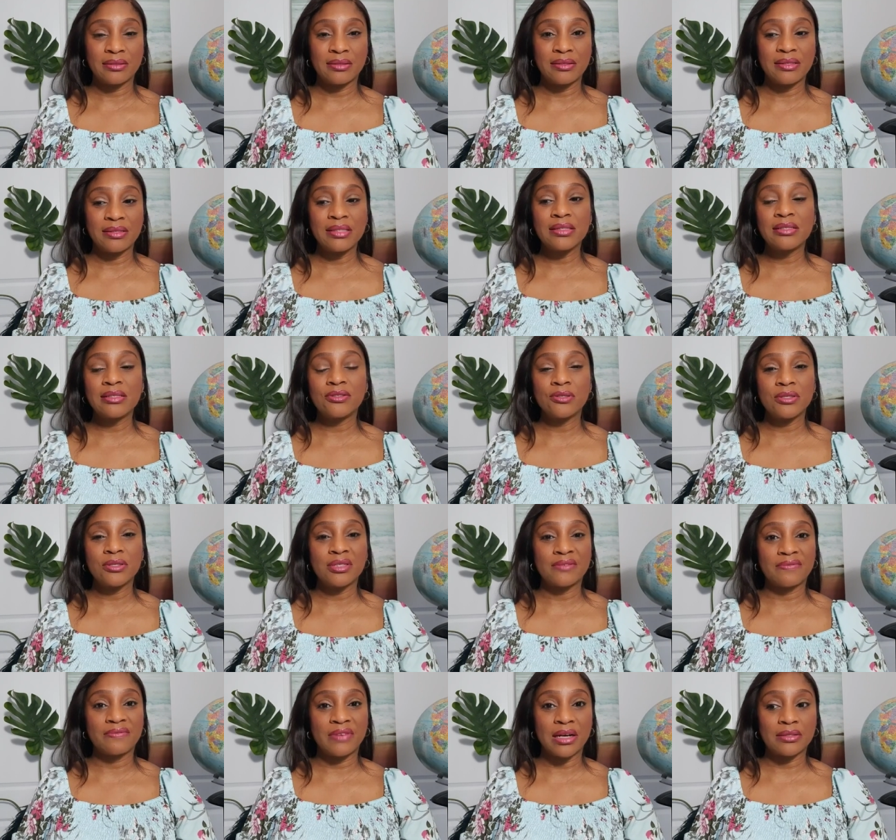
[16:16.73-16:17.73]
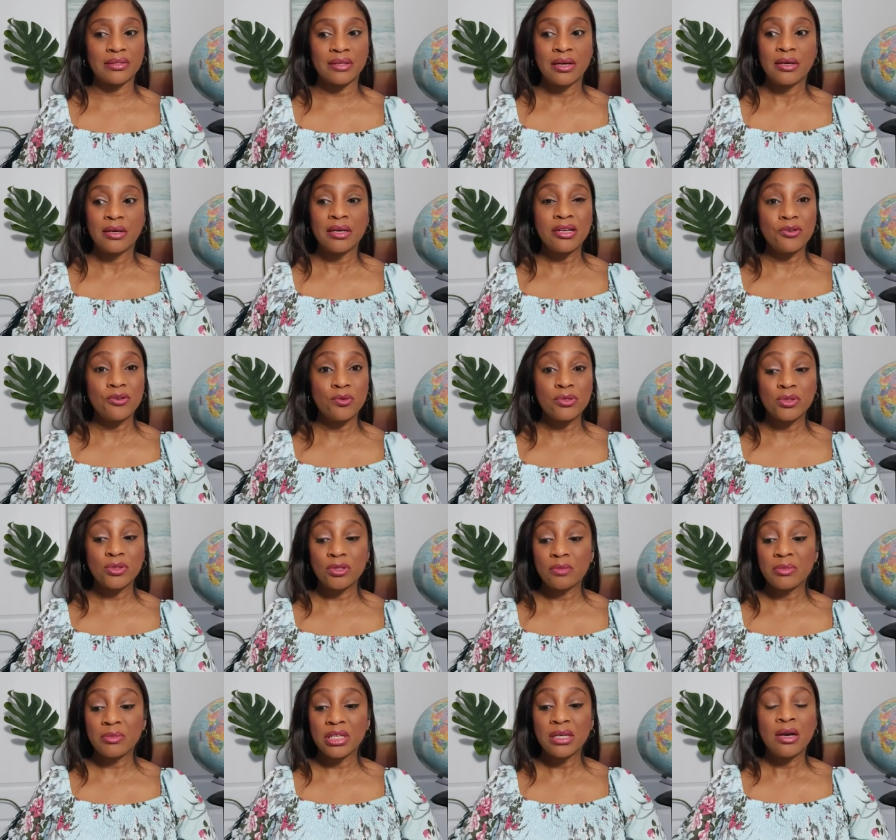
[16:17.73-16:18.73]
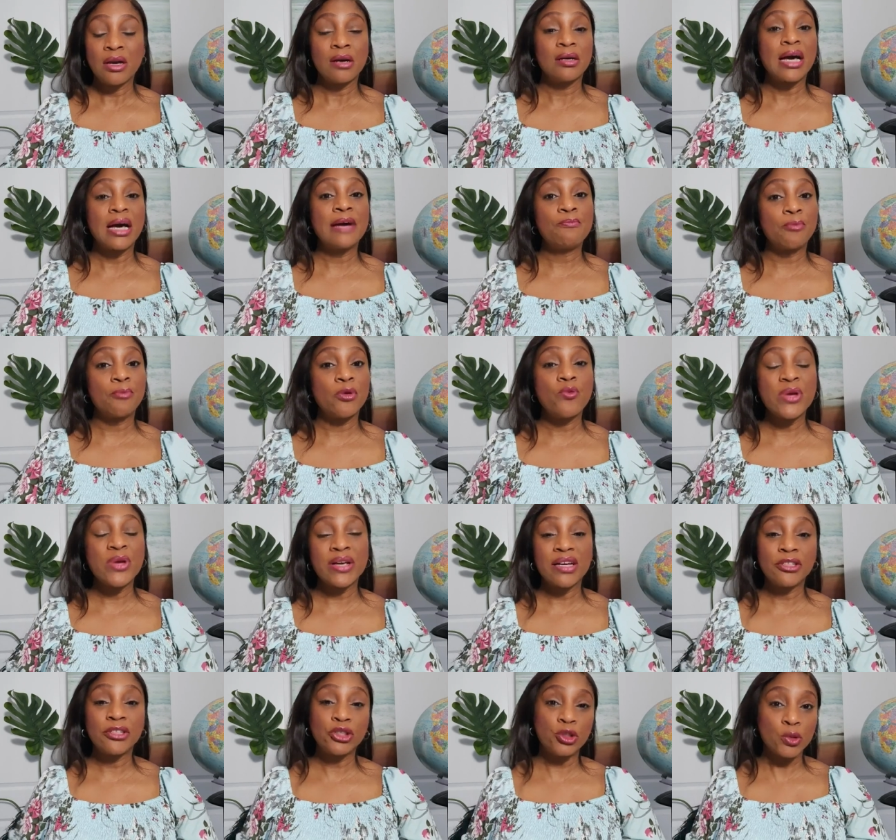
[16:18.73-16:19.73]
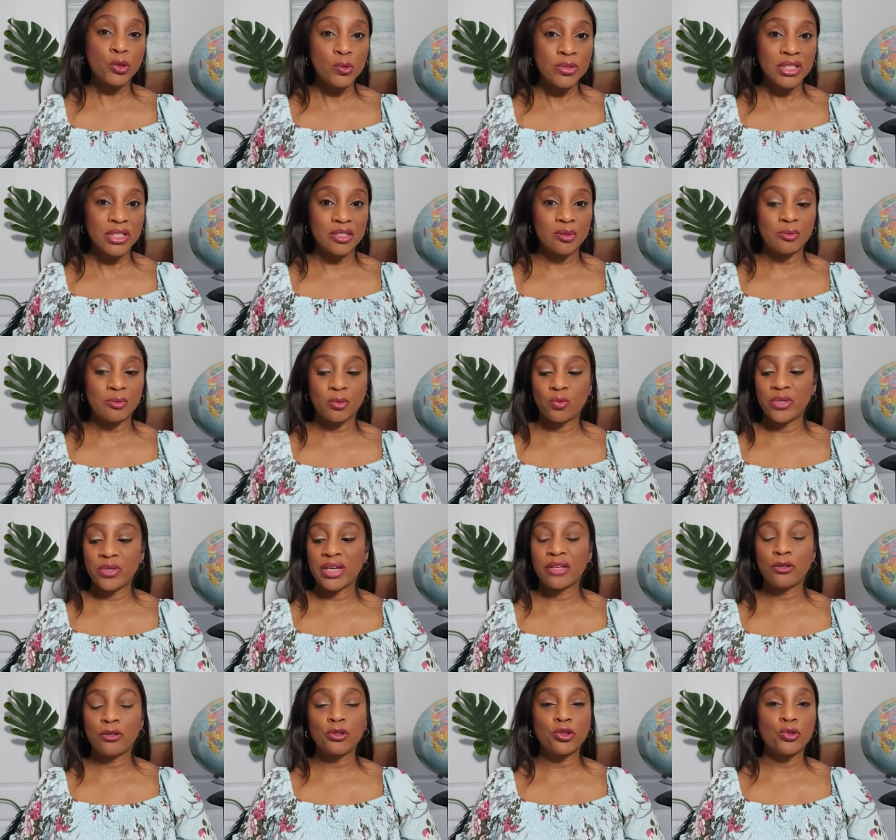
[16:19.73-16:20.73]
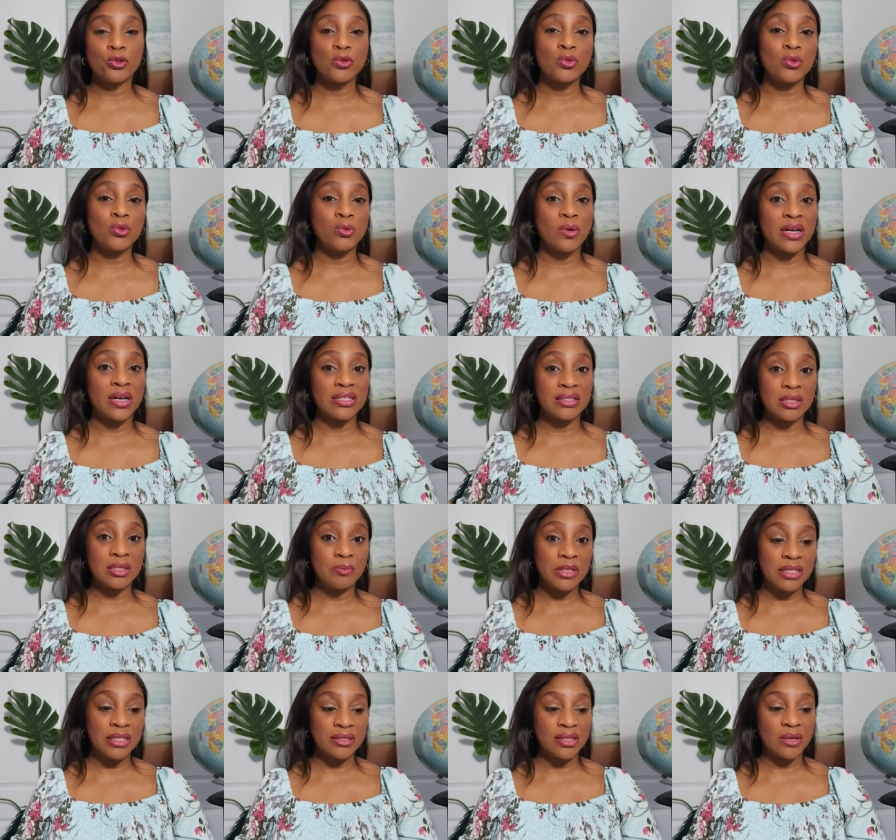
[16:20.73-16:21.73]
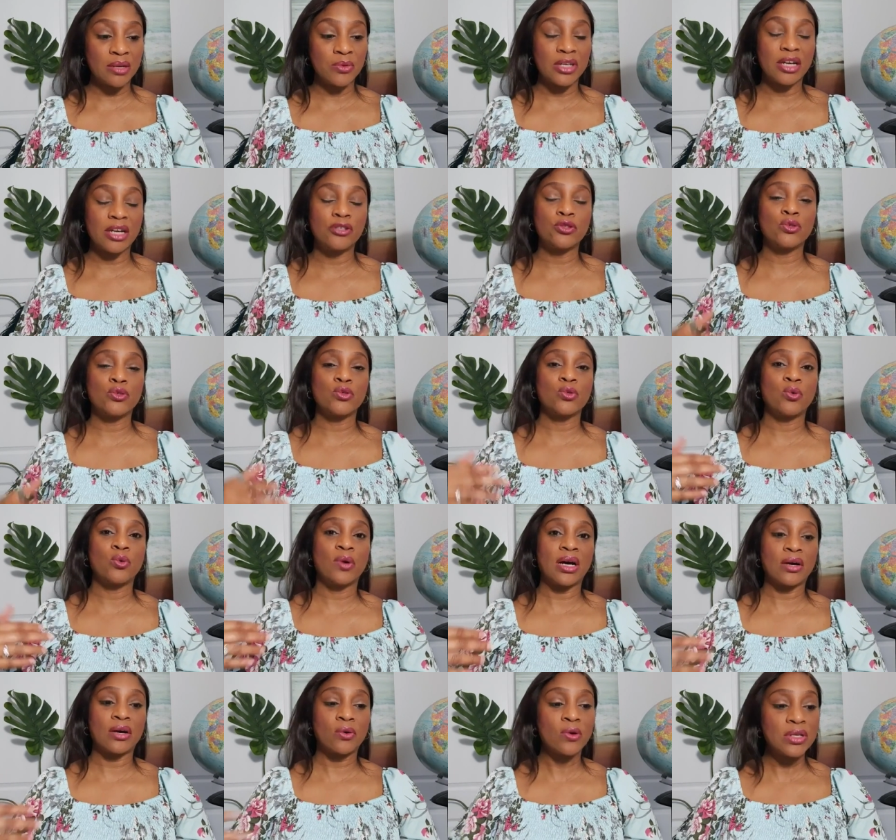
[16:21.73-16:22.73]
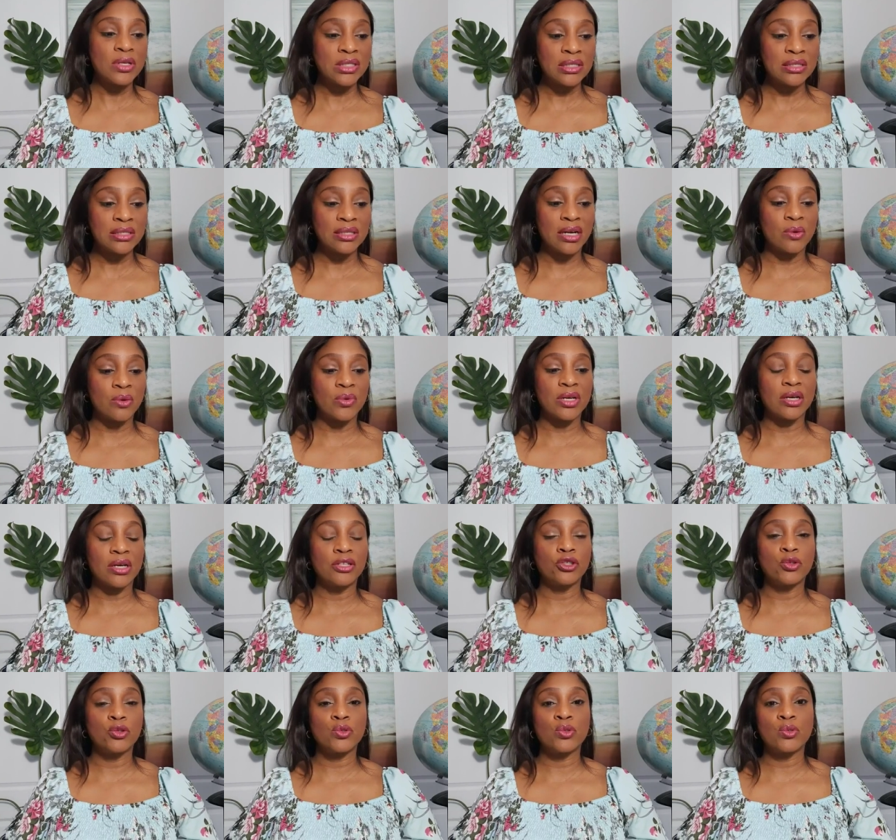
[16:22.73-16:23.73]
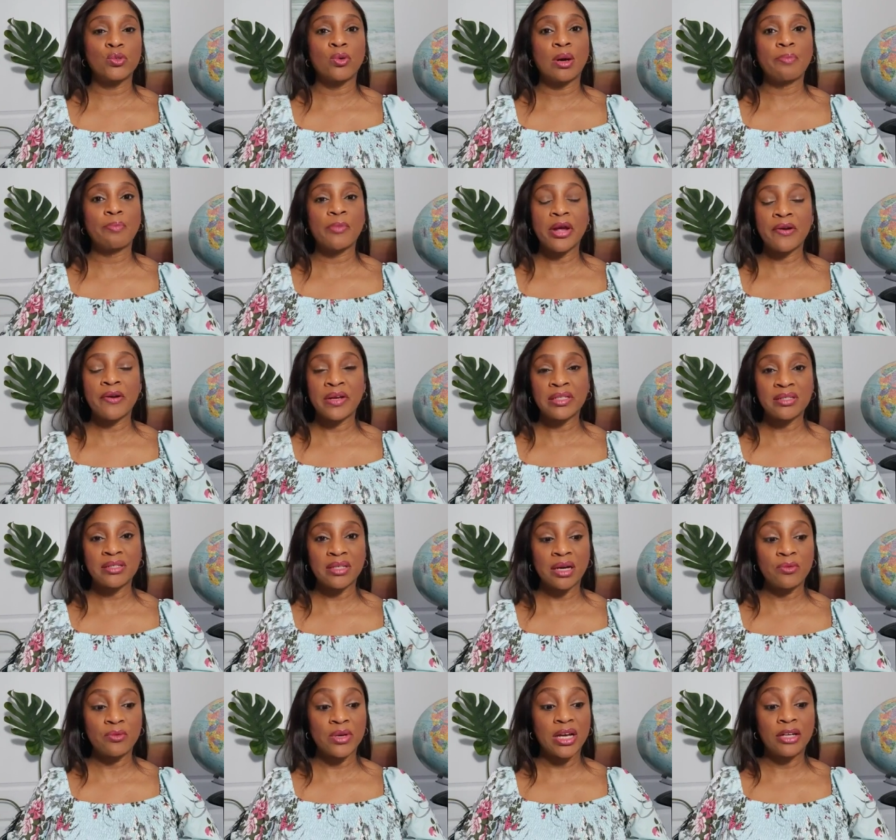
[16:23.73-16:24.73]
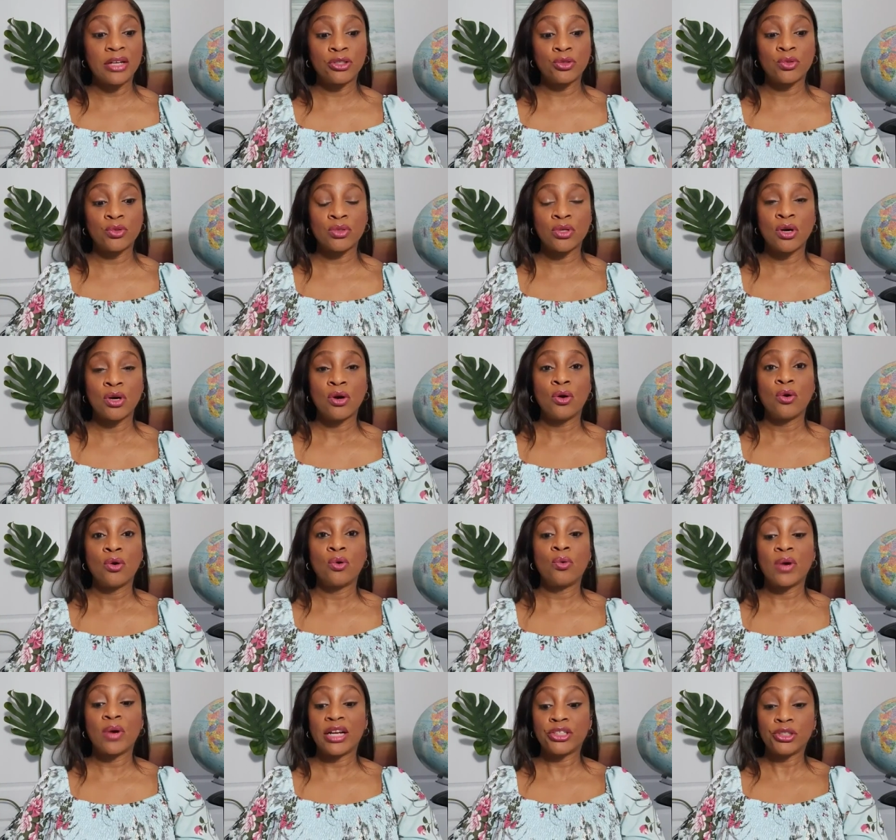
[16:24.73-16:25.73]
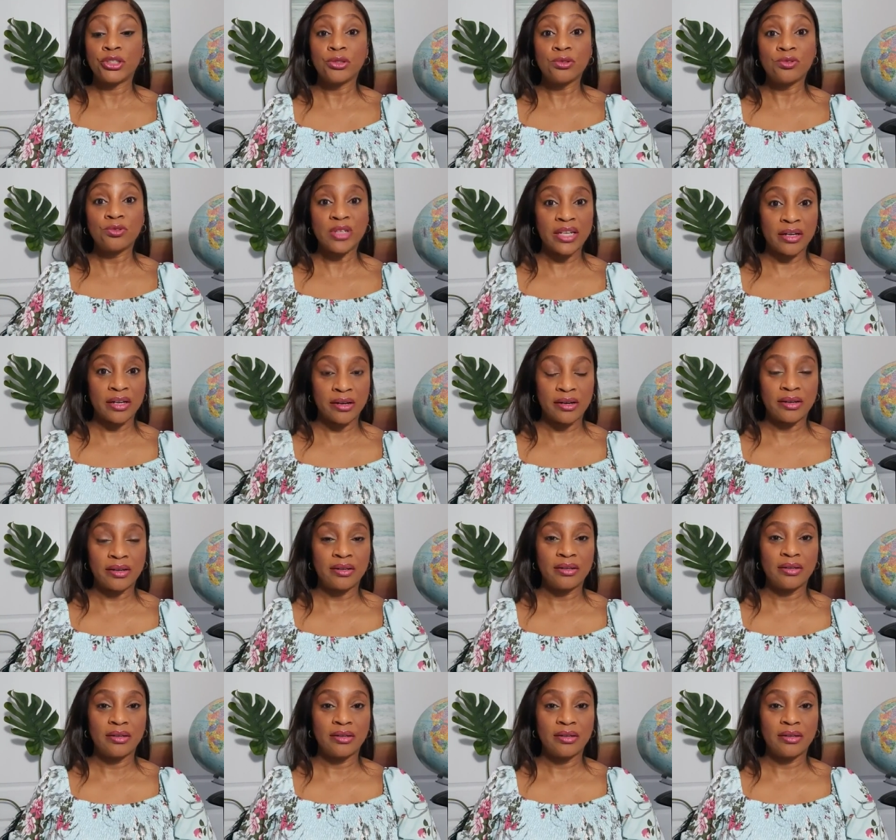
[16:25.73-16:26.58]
This is just the fact. You know, so, but we can't choose these people. We cannot choose who our siblings are. We can't choose who our cousins are. We can't choose who our parents are. We can't choose who our children are.